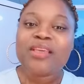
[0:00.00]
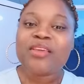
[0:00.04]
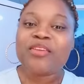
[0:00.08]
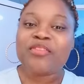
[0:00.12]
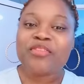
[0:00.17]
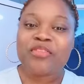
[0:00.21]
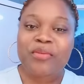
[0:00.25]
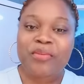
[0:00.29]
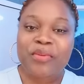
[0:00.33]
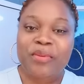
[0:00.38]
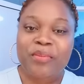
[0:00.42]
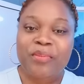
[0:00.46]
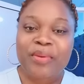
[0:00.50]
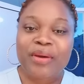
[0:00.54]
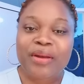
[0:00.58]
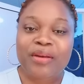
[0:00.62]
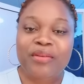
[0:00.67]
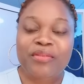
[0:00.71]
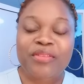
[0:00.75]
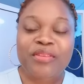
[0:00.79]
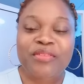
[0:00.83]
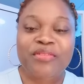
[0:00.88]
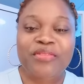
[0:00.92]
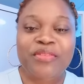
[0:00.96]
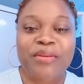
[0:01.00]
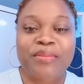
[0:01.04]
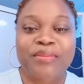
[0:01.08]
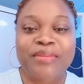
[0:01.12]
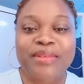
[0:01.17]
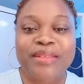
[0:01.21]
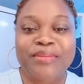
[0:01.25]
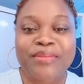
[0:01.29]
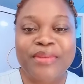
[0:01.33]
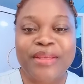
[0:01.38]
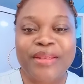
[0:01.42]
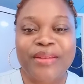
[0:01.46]
If you've been part of the
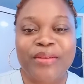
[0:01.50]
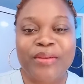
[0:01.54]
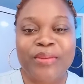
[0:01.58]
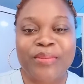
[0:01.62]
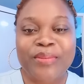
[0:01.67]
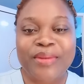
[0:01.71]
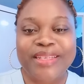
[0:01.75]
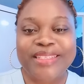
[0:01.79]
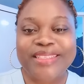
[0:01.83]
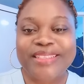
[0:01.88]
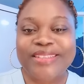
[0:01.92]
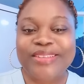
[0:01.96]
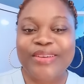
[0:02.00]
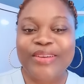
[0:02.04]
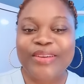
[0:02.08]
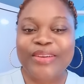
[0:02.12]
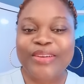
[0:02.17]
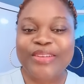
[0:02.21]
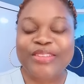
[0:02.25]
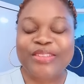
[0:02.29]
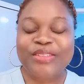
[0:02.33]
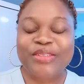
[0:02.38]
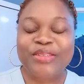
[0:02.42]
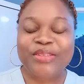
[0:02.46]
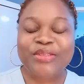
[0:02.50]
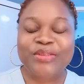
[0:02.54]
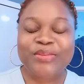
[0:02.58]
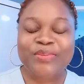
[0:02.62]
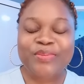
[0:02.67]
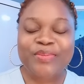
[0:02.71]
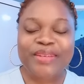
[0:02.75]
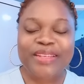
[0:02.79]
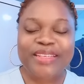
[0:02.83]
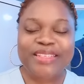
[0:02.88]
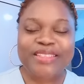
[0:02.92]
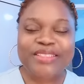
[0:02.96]
family, may the Almighty God continue to
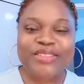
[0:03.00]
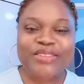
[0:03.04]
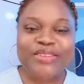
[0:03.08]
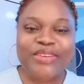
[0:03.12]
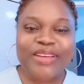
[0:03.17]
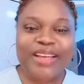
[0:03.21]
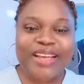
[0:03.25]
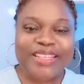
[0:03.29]
bless you